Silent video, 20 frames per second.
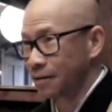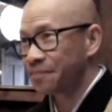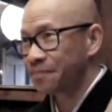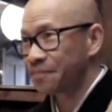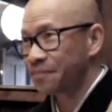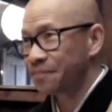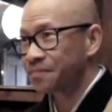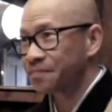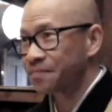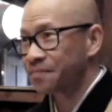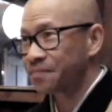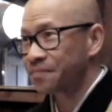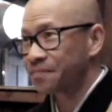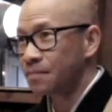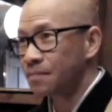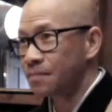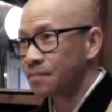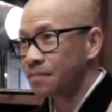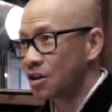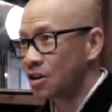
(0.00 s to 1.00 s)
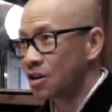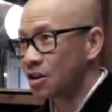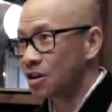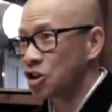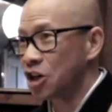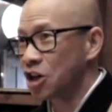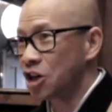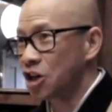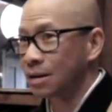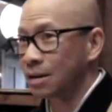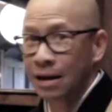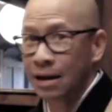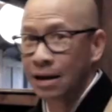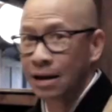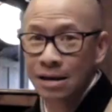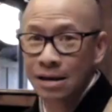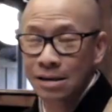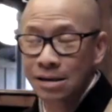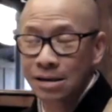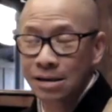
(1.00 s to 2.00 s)
off the
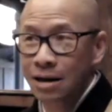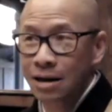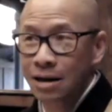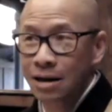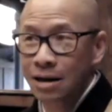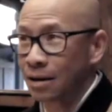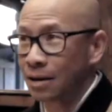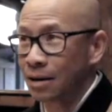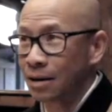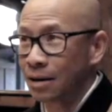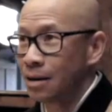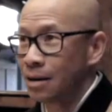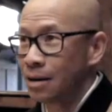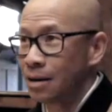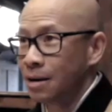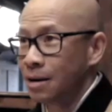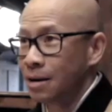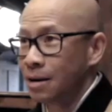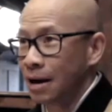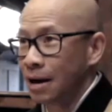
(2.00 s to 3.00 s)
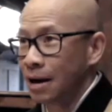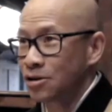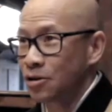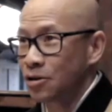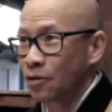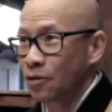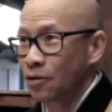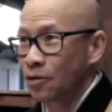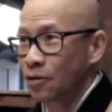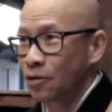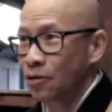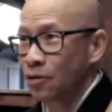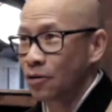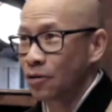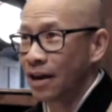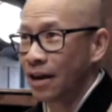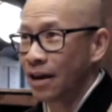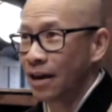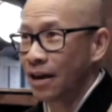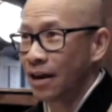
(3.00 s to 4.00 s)
Shay clan that's coming.
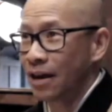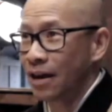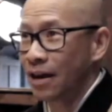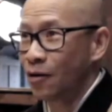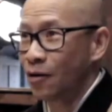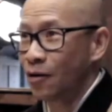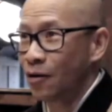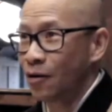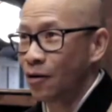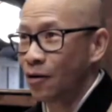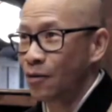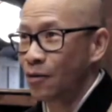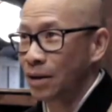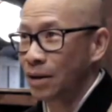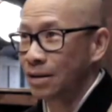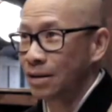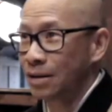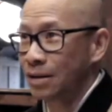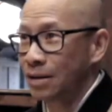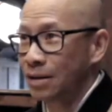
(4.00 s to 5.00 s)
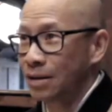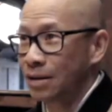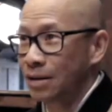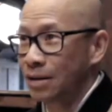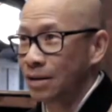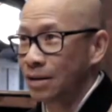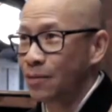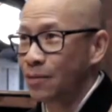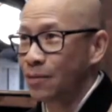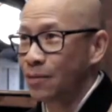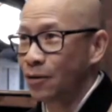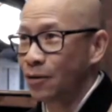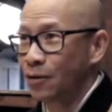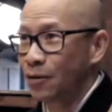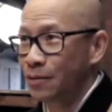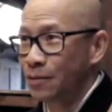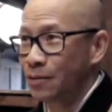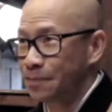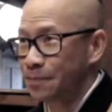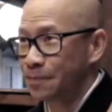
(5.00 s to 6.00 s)
And so they all the
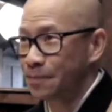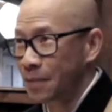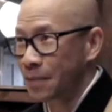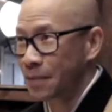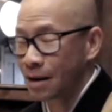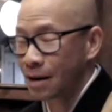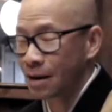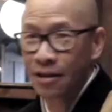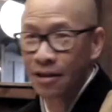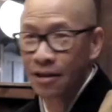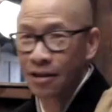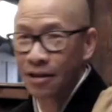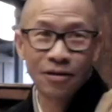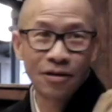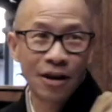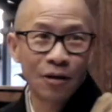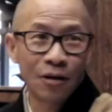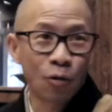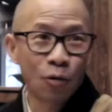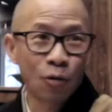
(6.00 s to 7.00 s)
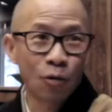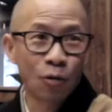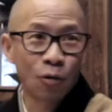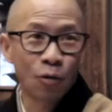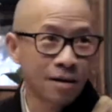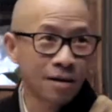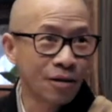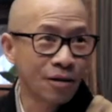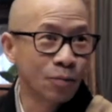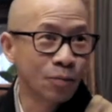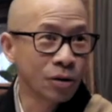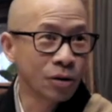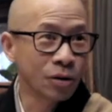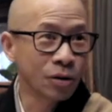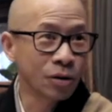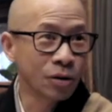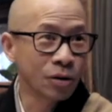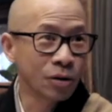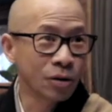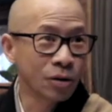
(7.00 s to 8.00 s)
military people, they
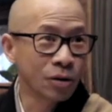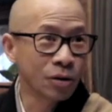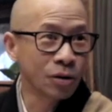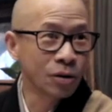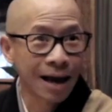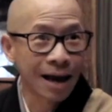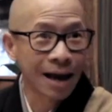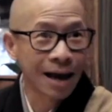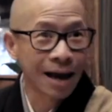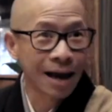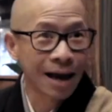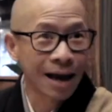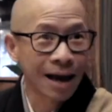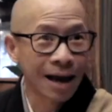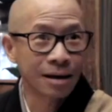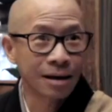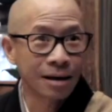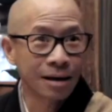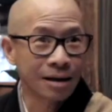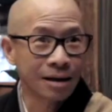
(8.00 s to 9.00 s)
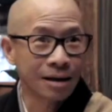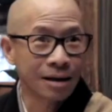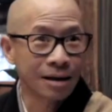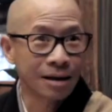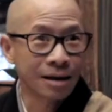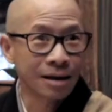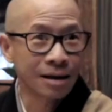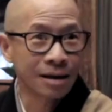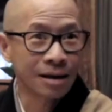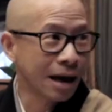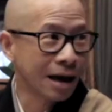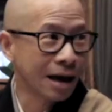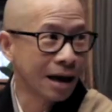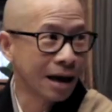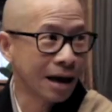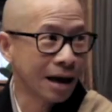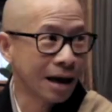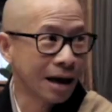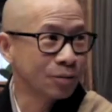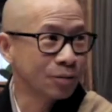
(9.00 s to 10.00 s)
went to the Buddha and asked,
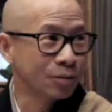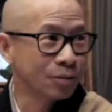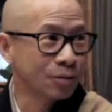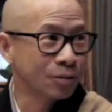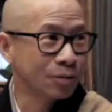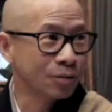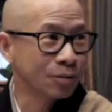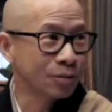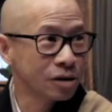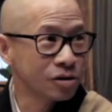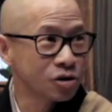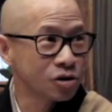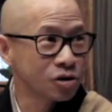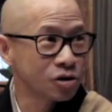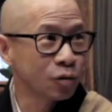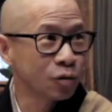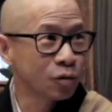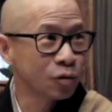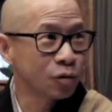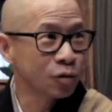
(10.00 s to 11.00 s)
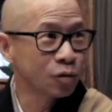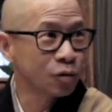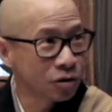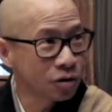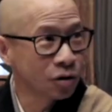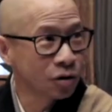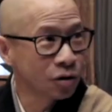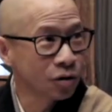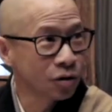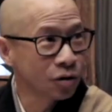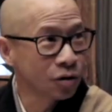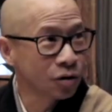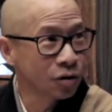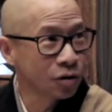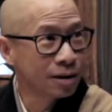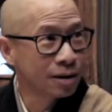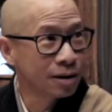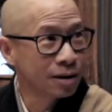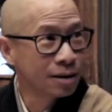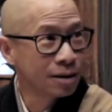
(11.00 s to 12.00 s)
and they asked the Buddha, what
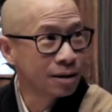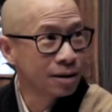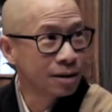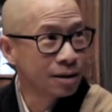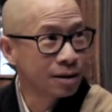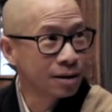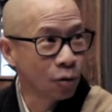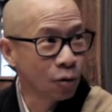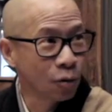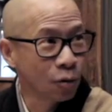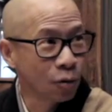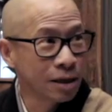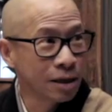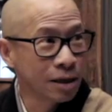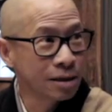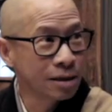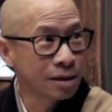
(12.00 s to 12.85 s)
should we do?